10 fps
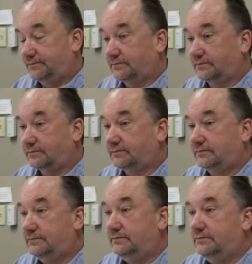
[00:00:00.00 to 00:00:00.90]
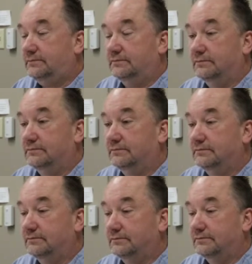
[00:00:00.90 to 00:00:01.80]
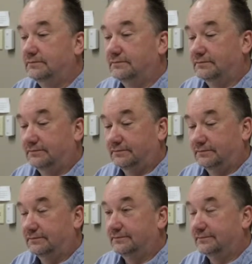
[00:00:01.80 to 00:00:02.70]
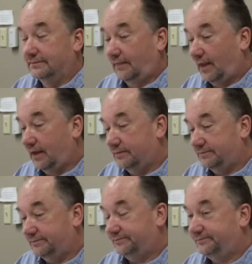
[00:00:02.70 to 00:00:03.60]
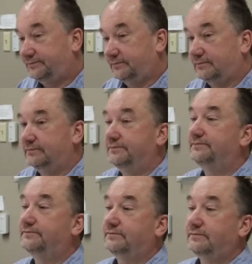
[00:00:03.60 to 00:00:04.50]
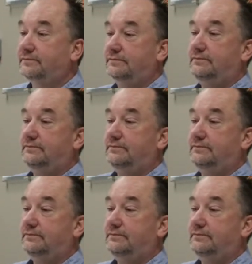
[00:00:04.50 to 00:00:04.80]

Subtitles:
The person shown says nothing.